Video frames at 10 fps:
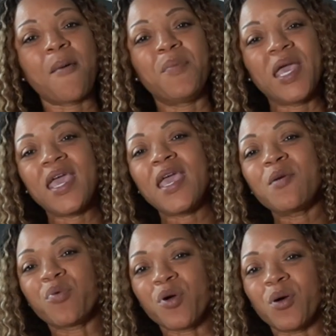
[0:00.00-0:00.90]
being
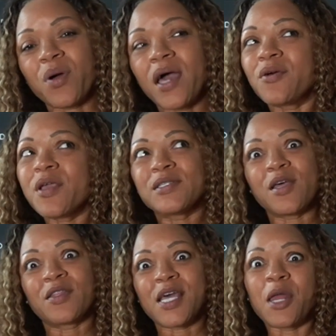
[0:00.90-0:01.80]
broke. I know y'all saw
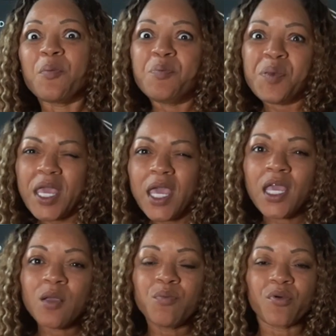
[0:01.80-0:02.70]
the title.
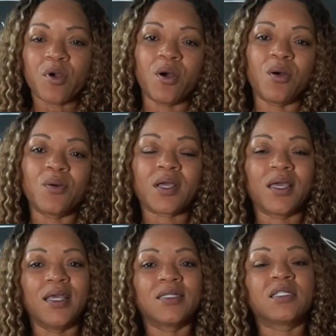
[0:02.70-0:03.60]
Being broke
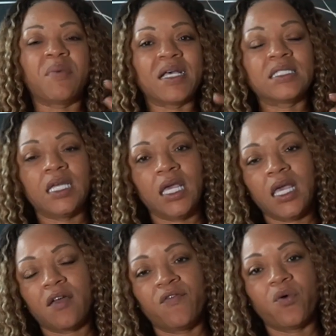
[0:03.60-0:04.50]
is the best
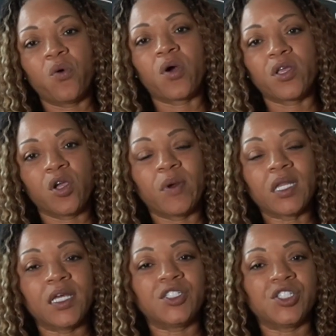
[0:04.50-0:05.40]
thing for your
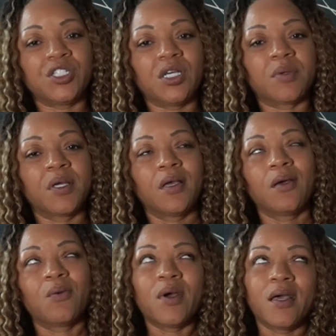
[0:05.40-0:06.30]
relationship.
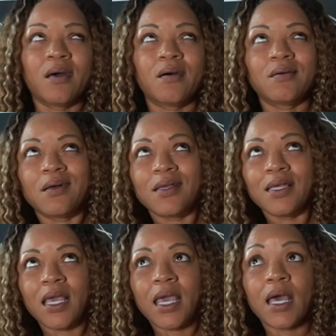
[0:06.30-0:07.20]
Well,
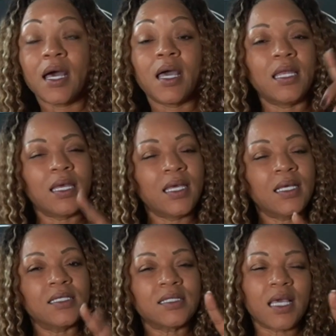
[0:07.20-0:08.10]
yeah, it
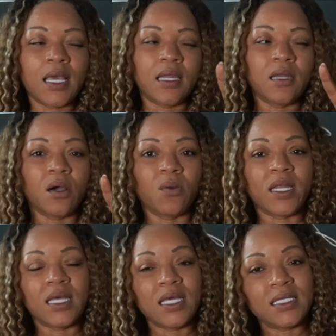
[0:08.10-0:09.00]
is, and no,
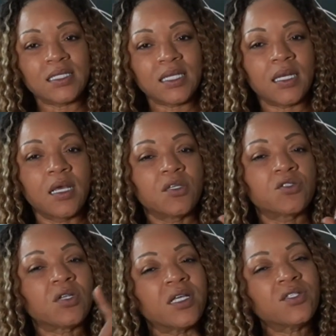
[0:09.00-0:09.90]
it isn't.
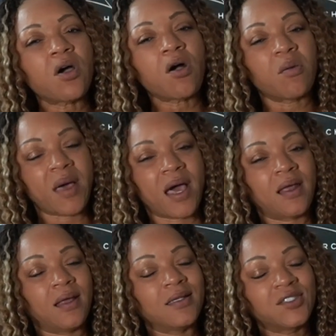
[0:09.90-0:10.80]
So let's talk about
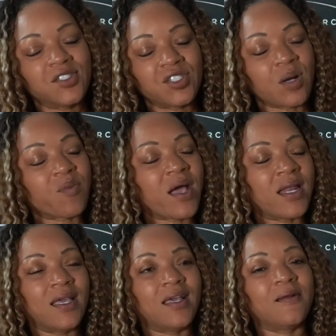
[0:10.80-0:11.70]
it. Let's just jump right
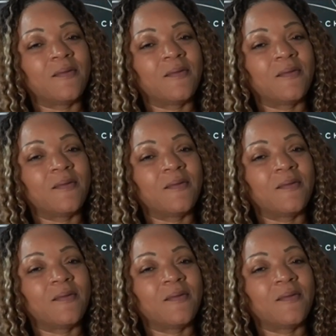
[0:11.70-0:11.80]
in.